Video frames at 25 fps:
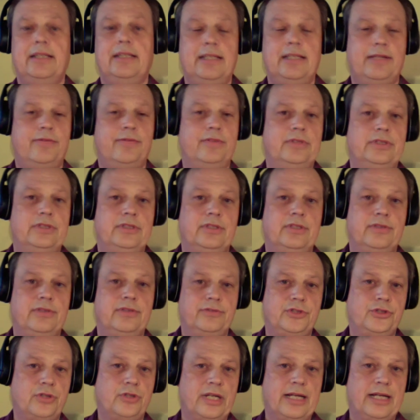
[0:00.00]
11th
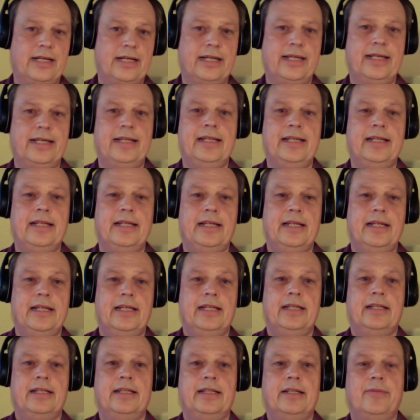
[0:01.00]
of July.
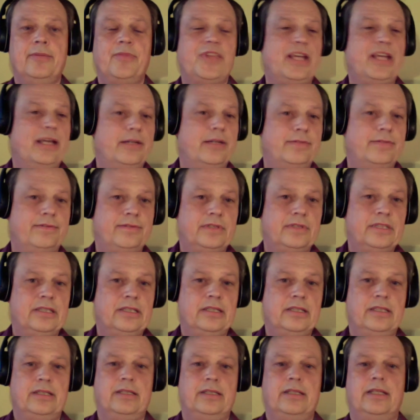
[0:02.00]
They have
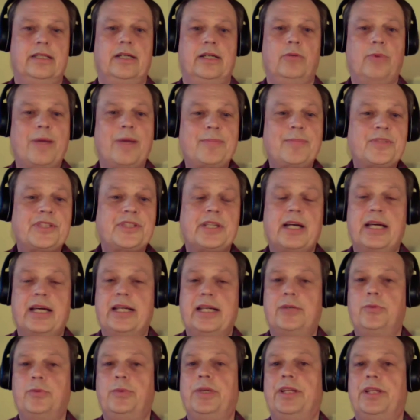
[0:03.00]
a
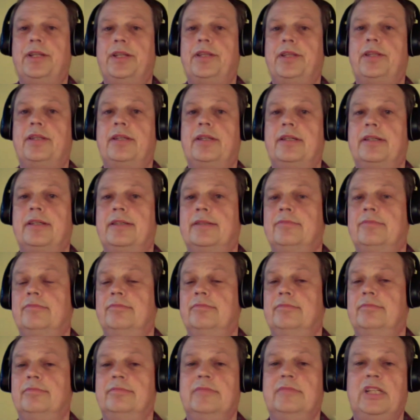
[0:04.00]
website with
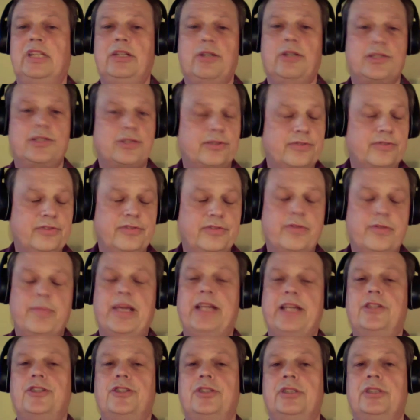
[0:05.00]
lots of
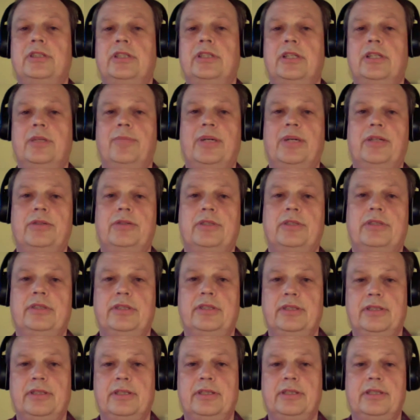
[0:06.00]
information about
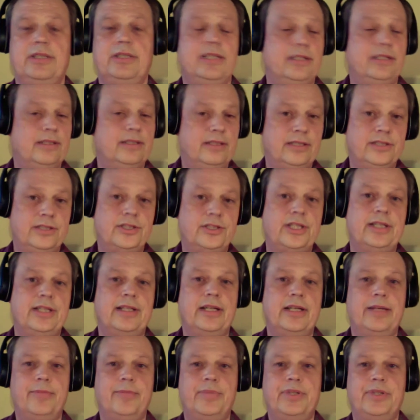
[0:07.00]
the
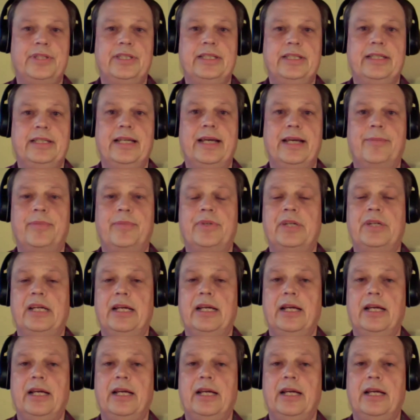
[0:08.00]
gender empathy gap,